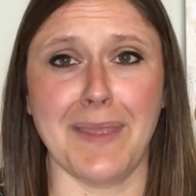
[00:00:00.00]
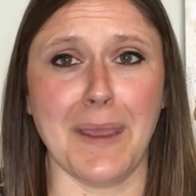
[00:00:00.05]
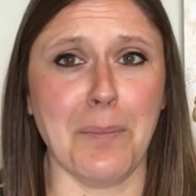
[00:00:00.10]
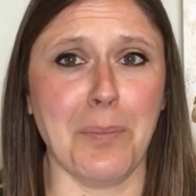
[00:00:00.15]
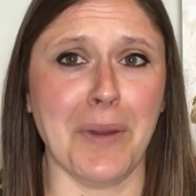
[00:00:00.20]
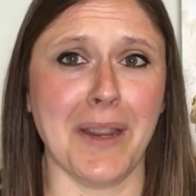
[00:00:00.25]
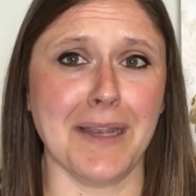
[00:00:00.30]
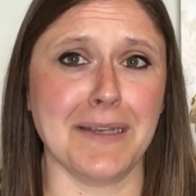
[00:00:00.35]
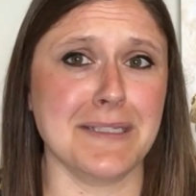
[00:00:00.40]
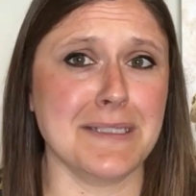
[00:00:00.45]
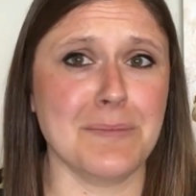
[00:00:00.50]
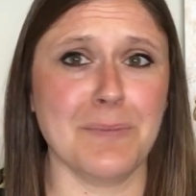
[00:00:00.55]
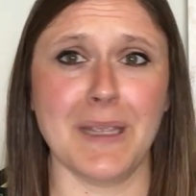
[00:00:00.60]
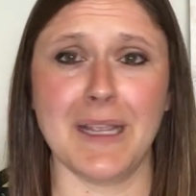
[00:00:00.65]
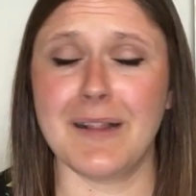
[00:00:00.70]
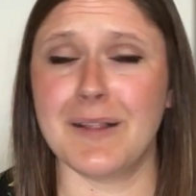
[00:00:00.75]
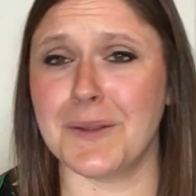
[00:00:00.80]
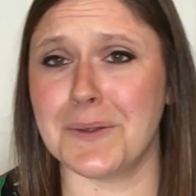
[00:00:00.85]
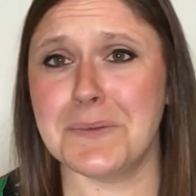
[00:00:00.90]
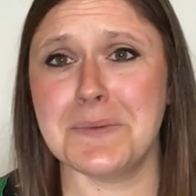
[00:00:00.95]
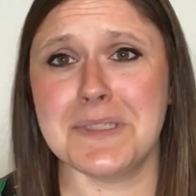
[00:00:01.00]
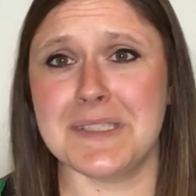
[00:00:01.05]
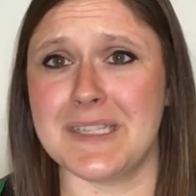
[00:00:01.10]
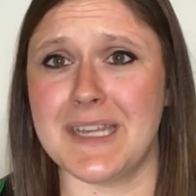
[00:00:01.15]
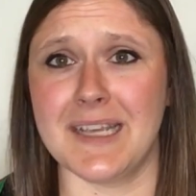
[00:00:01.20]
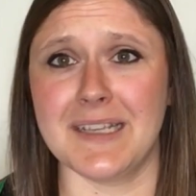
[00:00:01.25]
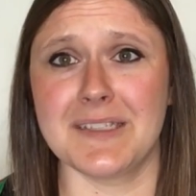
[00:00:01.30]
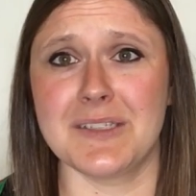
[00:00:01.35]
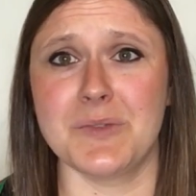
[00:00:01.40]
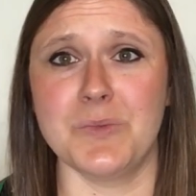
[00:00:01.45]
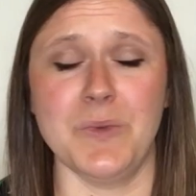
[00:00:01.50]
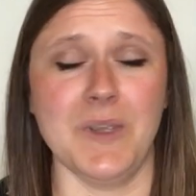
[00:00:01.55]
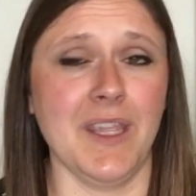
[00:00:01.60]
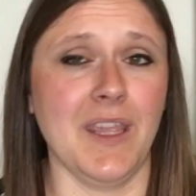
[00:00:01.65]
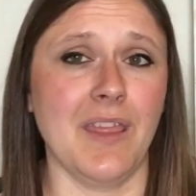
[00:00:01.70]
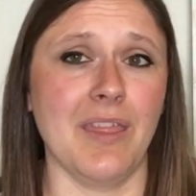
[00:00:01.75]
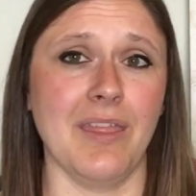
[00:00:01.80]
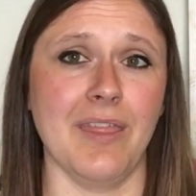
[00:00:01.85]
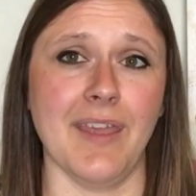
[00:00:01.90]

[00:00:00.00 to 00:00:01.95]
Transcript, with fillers: that practice may close next week,